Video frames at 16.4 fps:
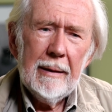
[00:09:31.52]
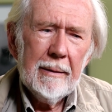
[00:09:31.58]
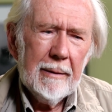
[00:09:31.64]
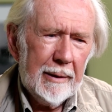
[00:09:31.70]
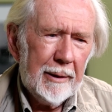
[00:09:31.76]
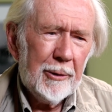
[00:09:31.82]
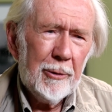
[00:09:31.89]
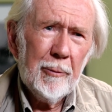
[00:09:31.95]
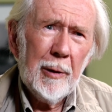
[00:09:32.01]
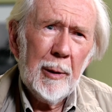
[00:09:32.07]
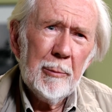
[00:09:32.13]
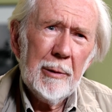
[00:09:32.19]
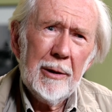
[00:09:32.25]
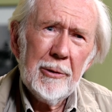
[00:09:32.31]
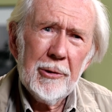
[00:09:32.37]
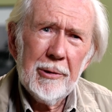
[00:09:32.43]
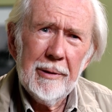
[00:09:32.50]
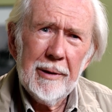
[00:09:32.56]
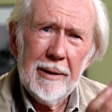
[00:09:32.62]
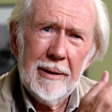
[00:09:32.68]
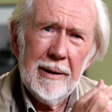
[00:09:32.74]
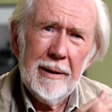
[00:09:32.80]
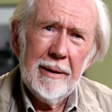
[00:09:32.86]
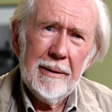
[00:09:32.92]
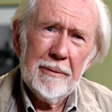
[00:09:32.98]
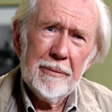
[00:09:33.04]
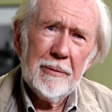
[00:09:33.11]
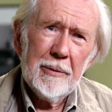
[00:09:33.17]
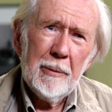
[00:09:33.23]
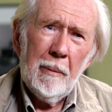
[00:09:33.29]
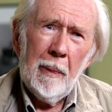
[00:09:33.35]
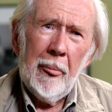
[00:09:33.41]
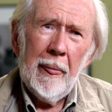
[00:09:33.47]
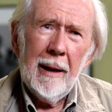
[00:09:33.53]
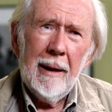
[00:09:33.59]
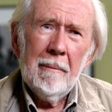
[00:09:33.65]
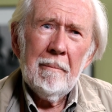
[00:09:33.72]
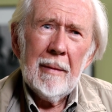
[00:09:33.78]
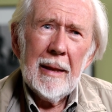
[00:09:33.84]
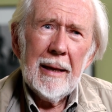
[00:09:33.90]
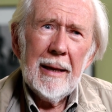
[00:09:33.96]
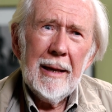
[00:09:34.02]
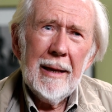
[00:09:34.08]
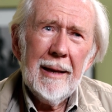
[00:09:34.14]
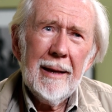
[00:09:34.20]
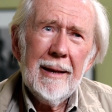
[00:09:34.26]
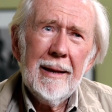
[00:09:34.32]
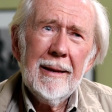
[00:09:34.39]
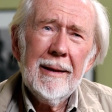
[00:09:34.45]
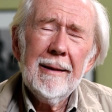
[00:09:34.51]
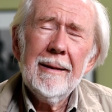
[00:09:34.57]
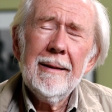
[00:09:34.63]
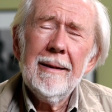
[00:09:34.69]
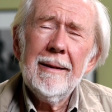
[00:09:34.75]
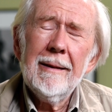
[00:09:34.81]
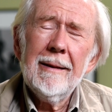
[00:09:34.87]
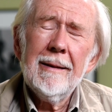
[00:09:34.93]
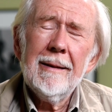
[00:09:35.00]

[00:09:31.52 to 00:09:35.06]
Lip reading: "Thank you very much," and he left. And